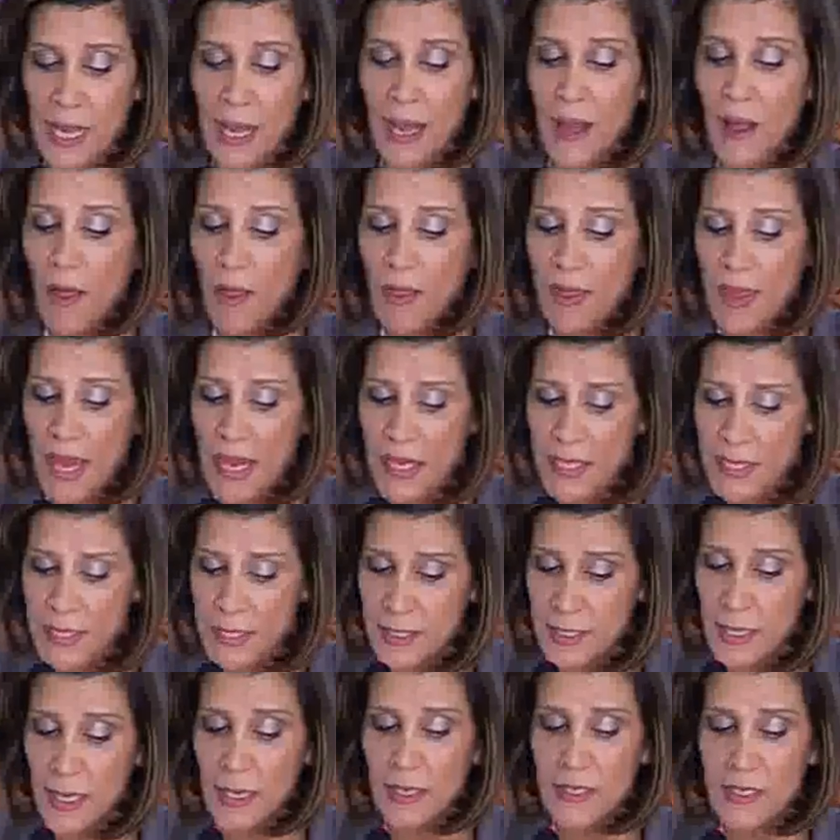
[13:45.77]
thus
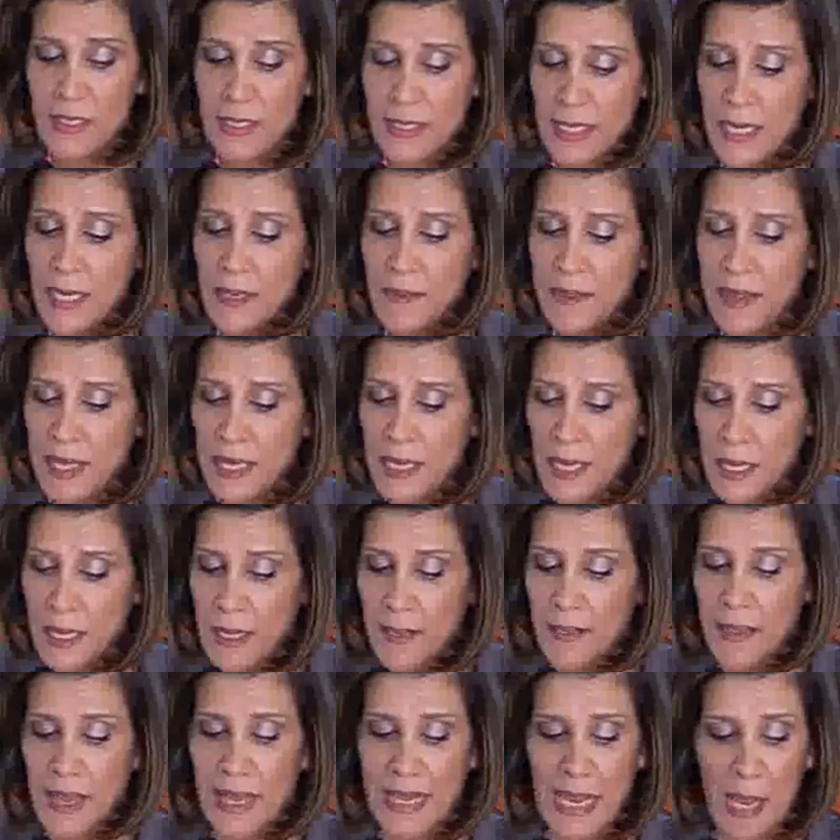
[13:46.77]
strengthening
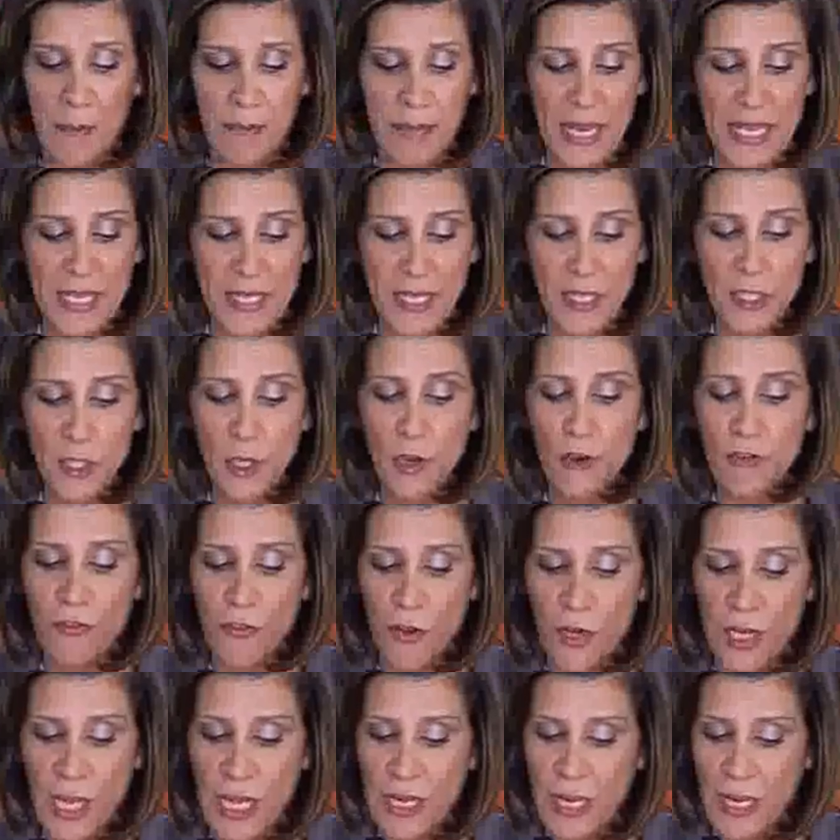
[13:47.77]
the capacity of
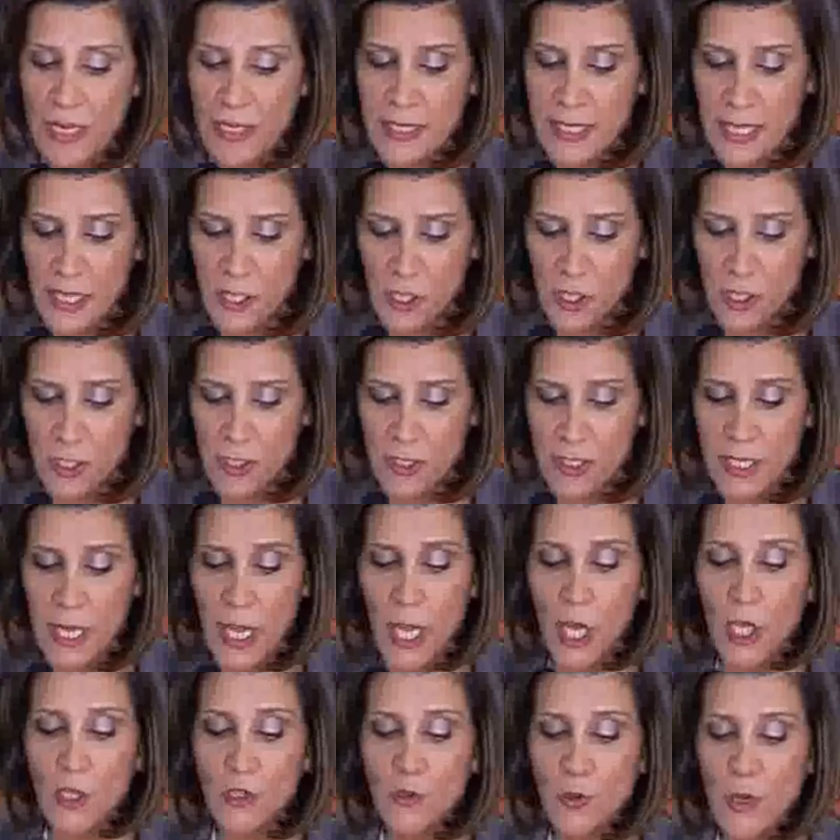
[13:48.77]
organizations
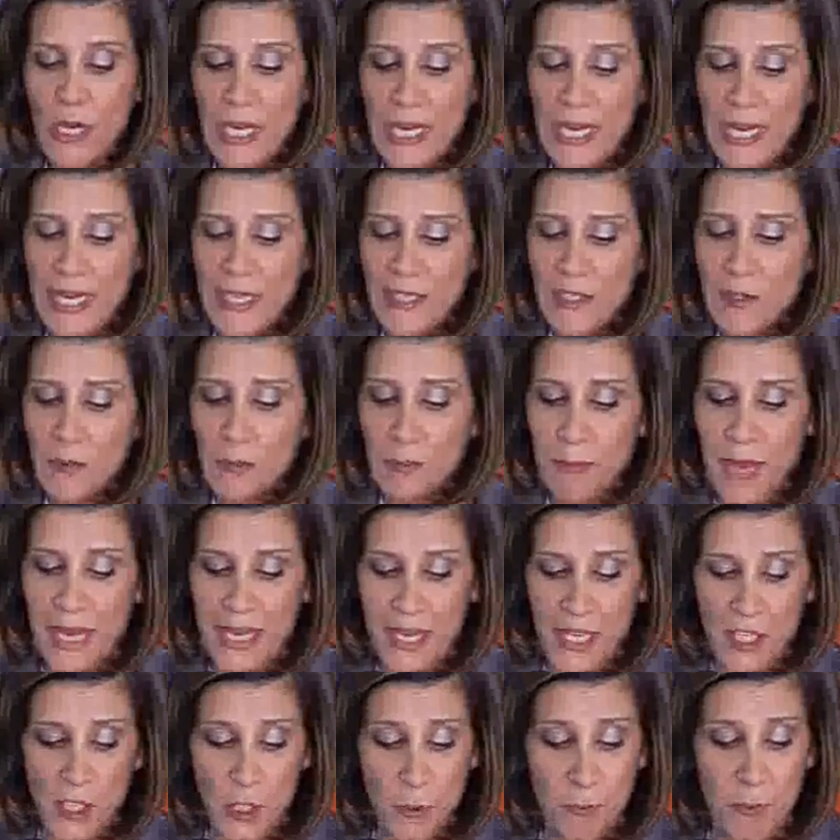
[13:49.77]
to lead,
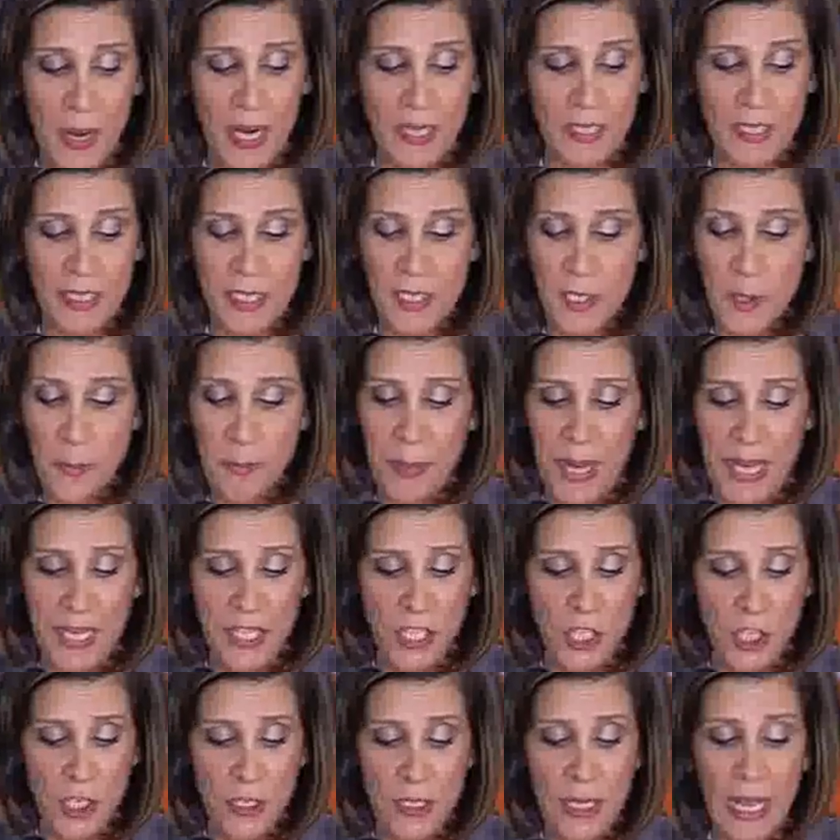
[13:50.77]
manage
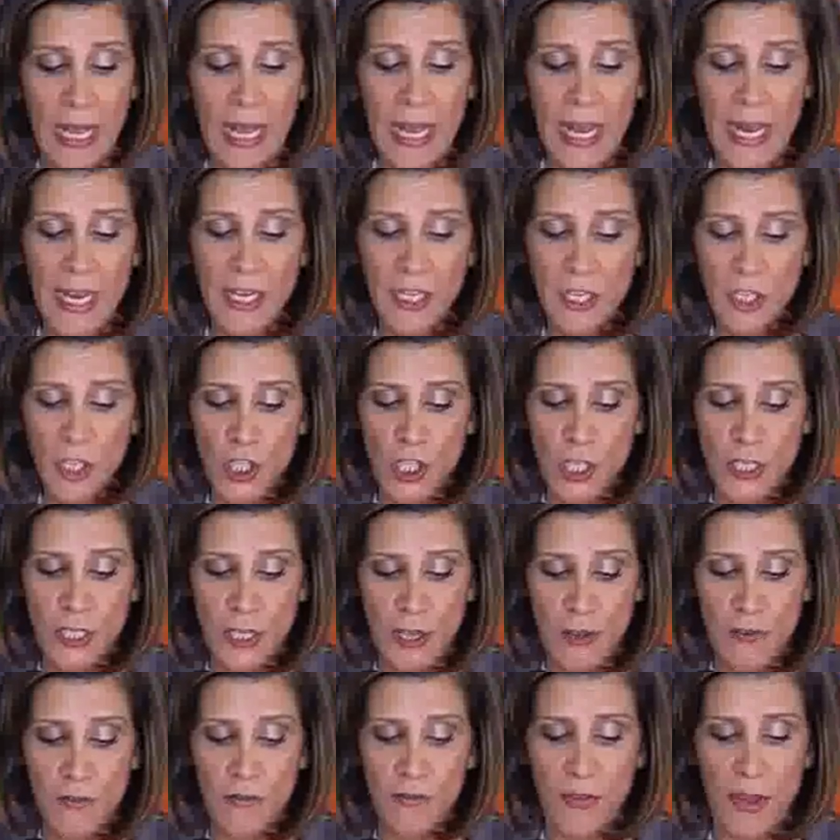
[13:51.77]
participation initiatives
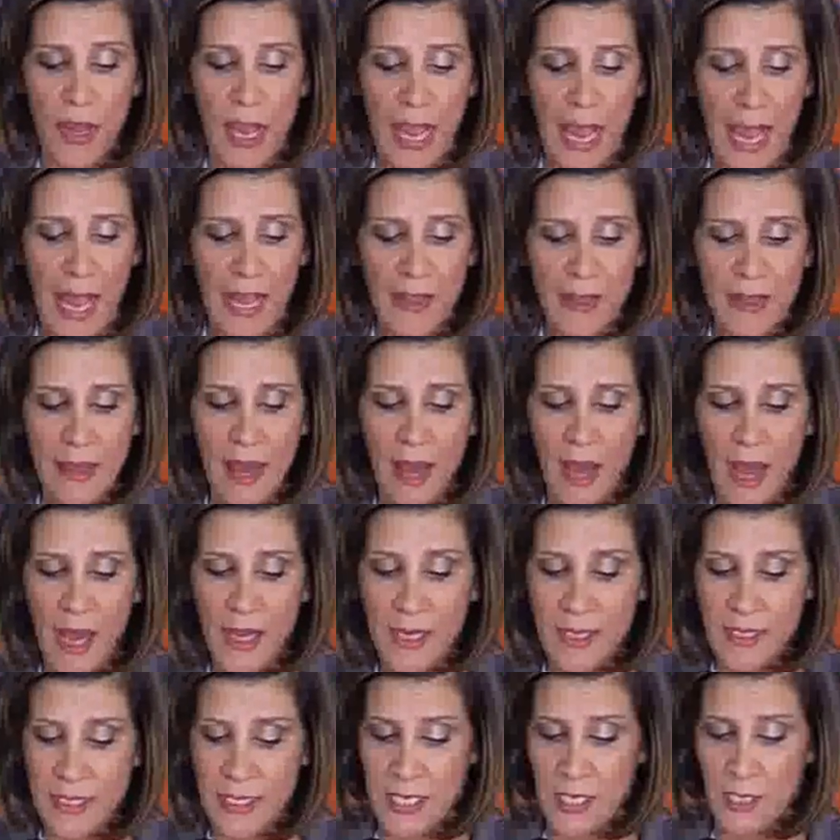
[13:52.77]
at the
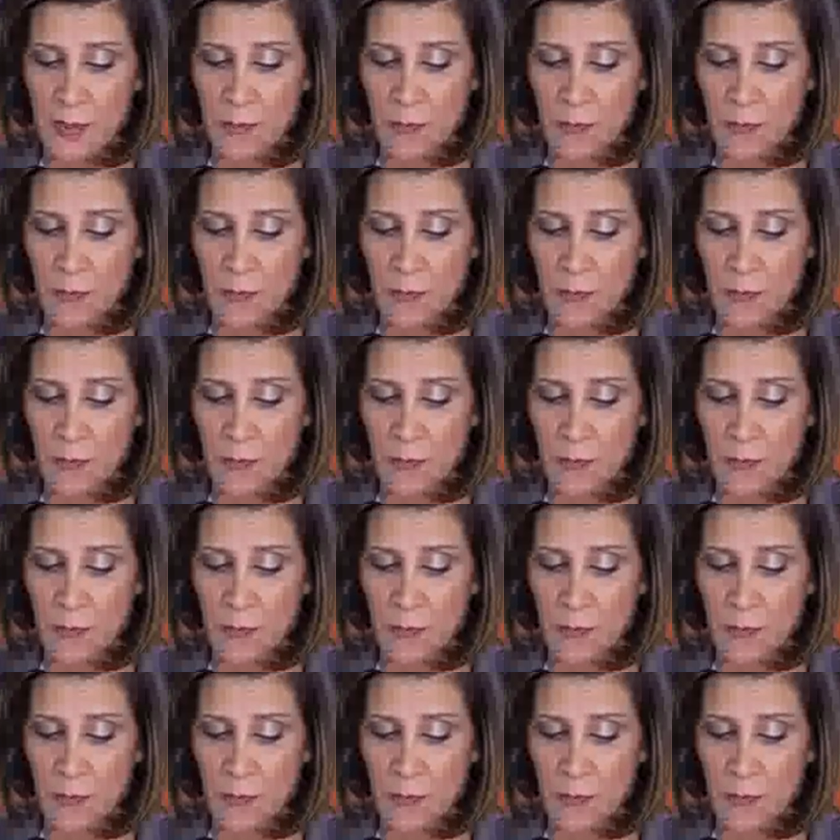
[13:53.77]
IC.